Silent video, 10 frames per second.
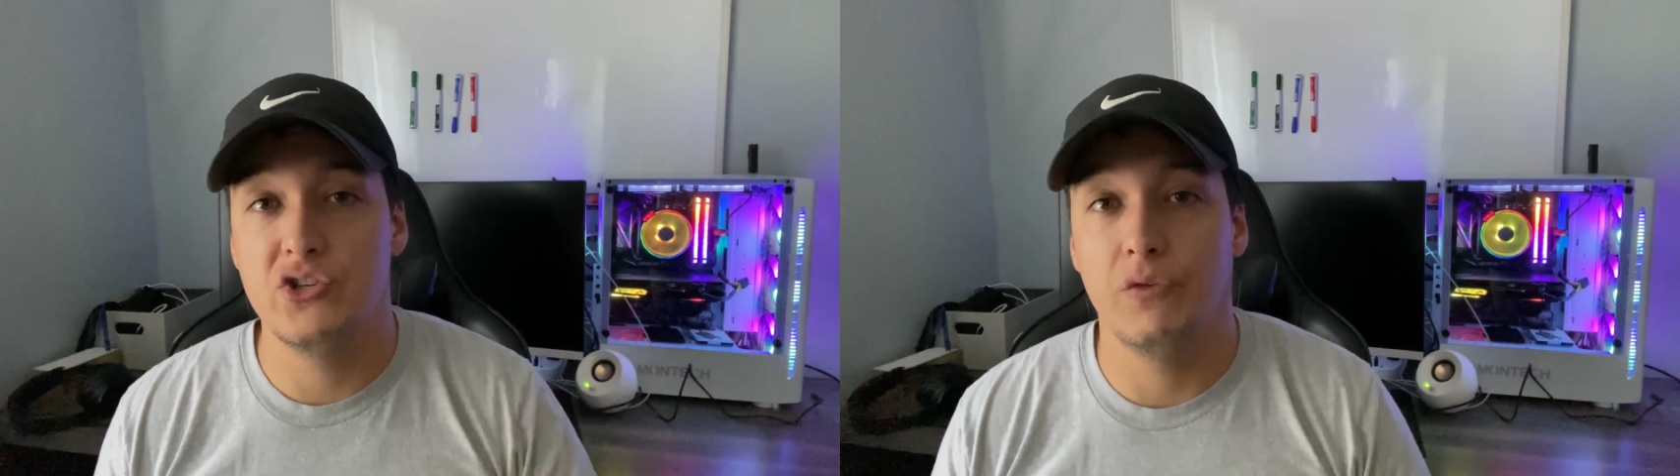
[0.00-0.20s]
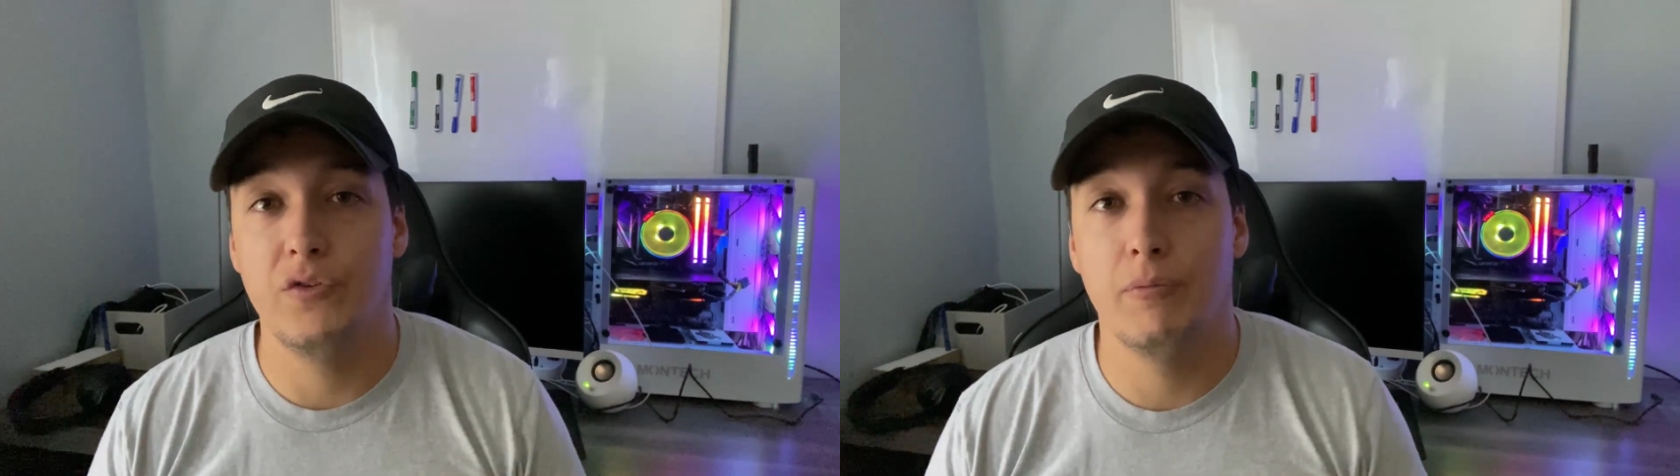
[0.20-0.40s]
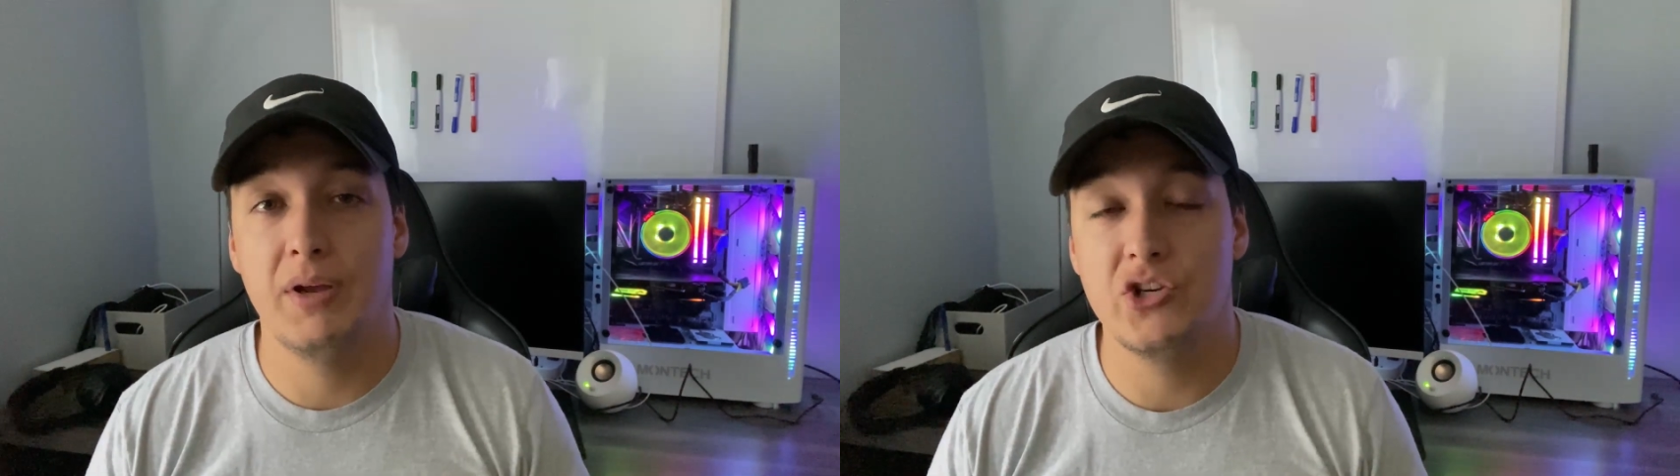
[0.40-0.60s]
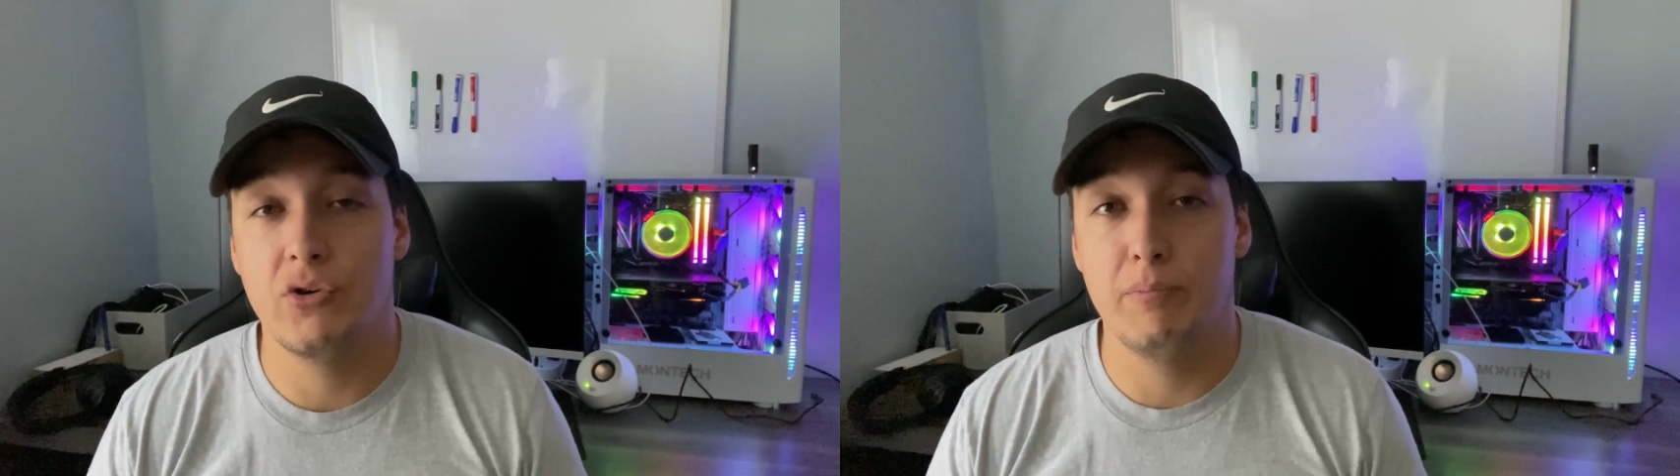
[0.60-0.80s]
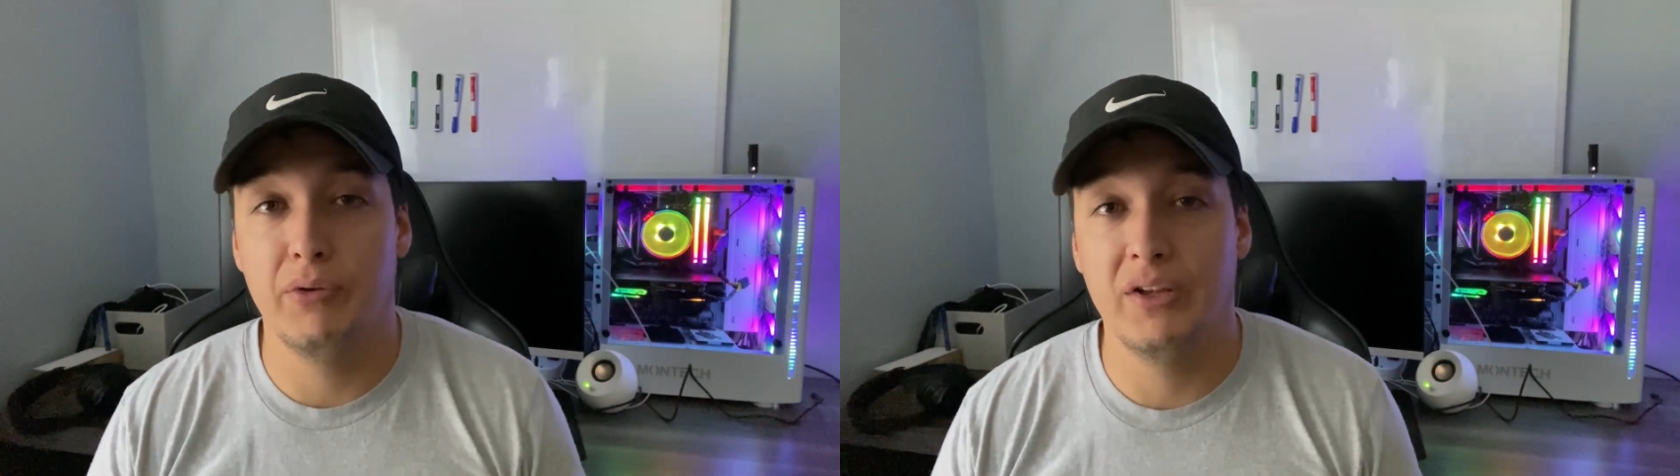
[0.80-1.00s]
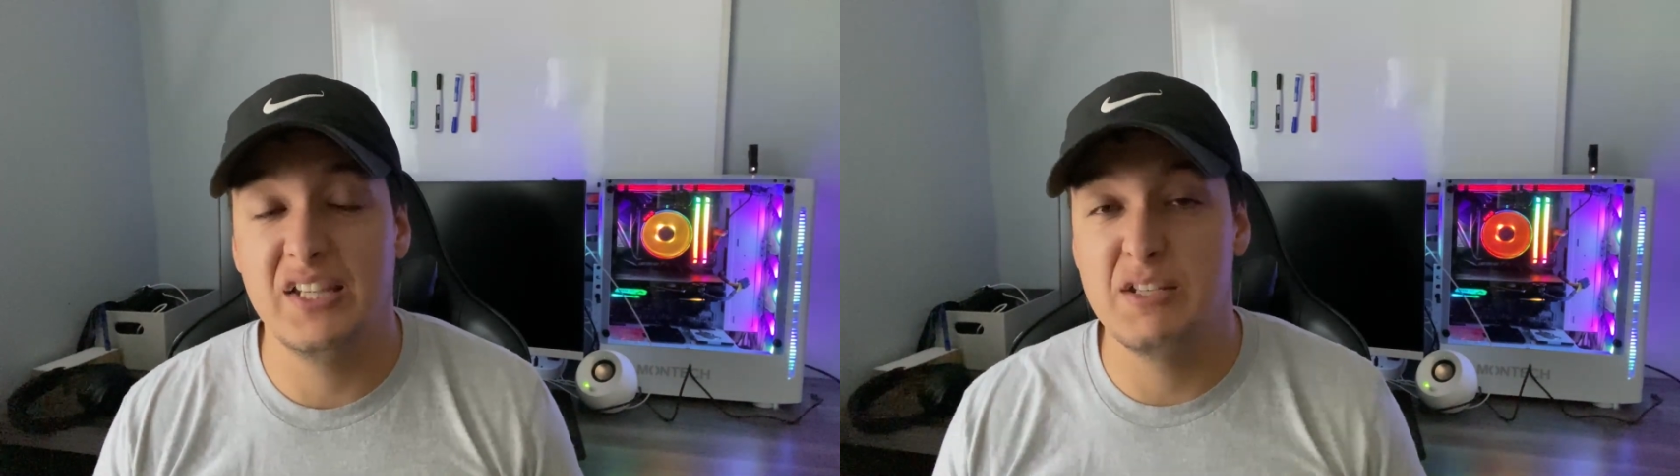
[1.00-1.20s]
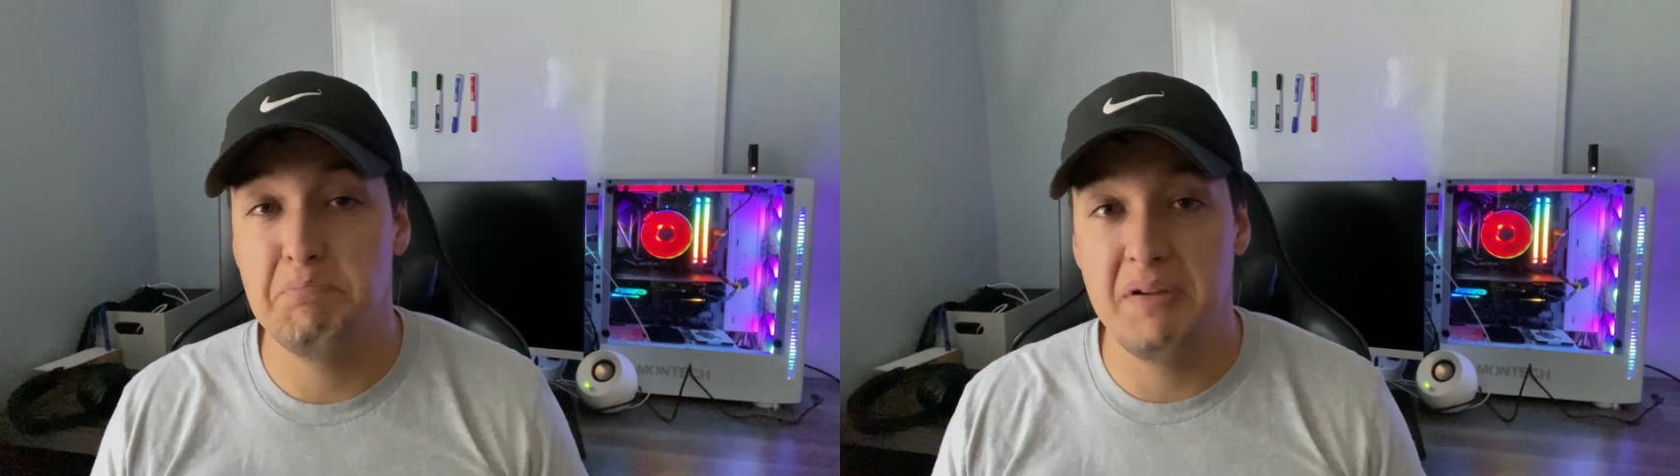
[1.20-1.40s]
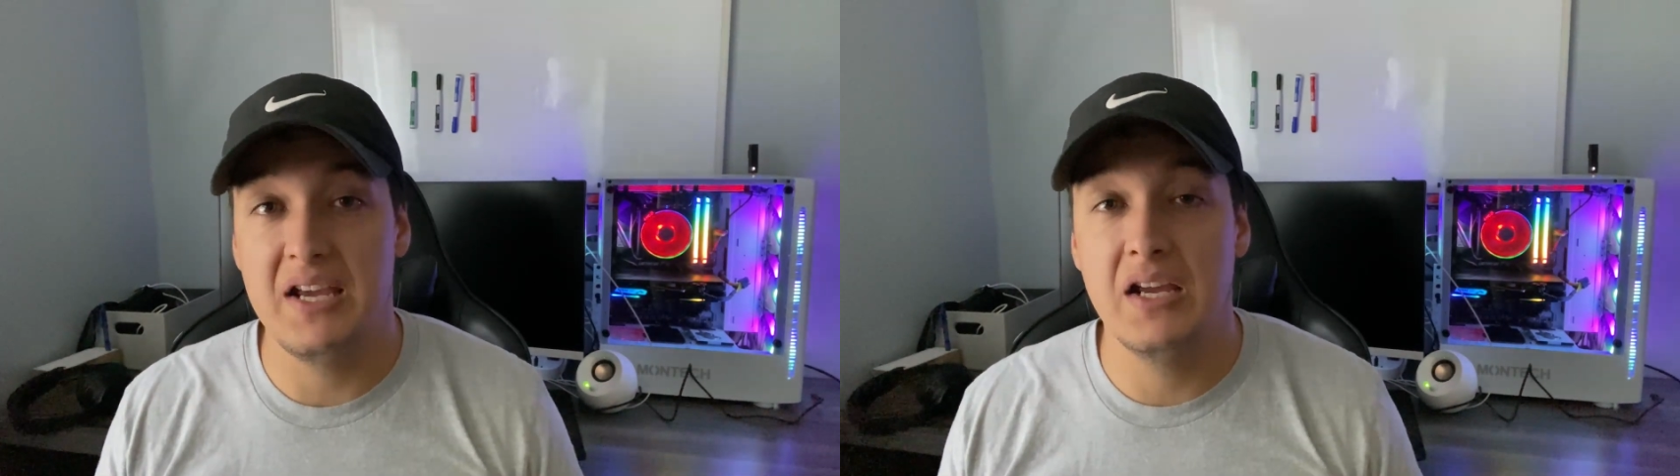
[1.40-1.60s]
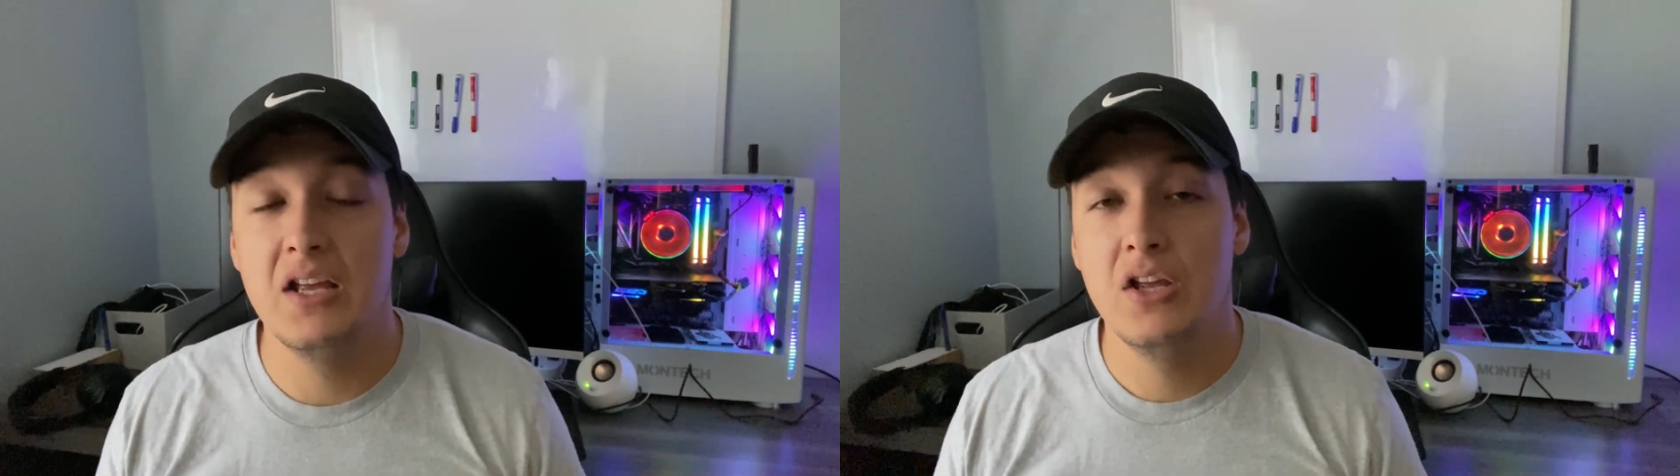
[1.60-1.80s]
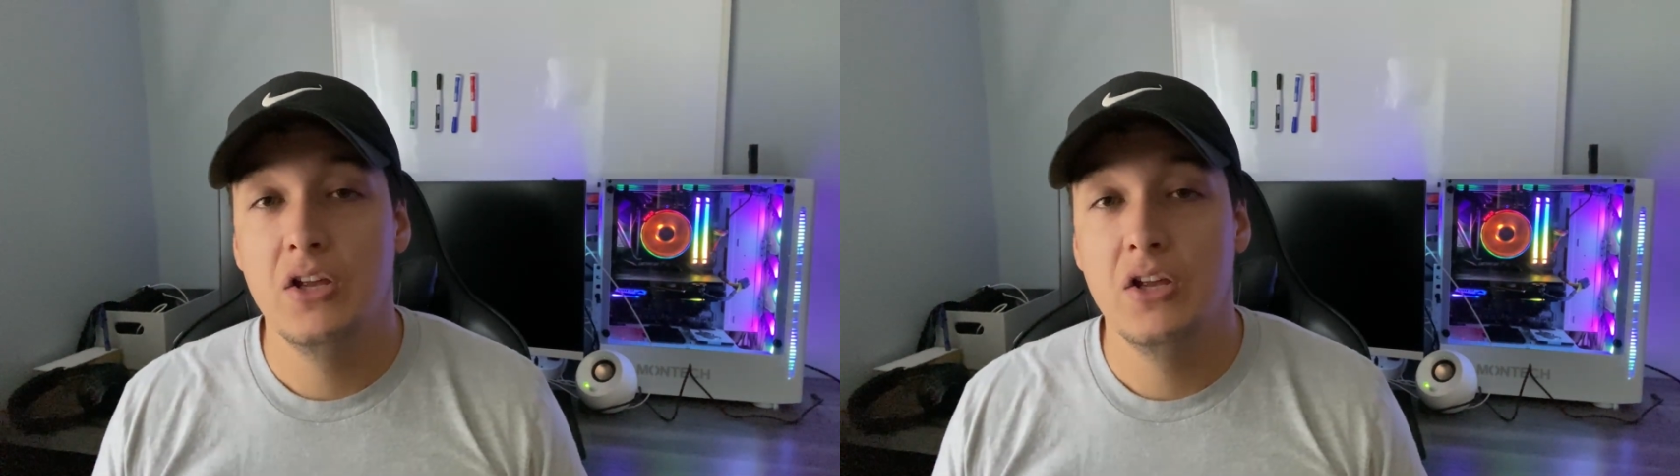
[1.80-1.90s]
So if you're picturing building this big